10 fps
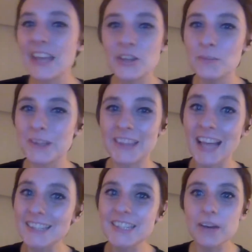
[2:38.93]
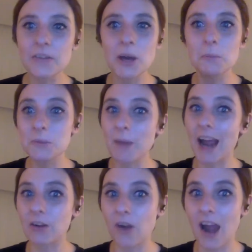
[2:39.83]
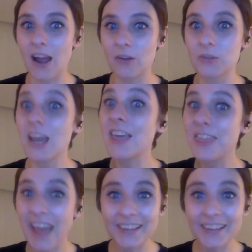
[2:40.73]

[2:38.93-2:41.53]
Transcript: Thank you. But that stuff comes back around.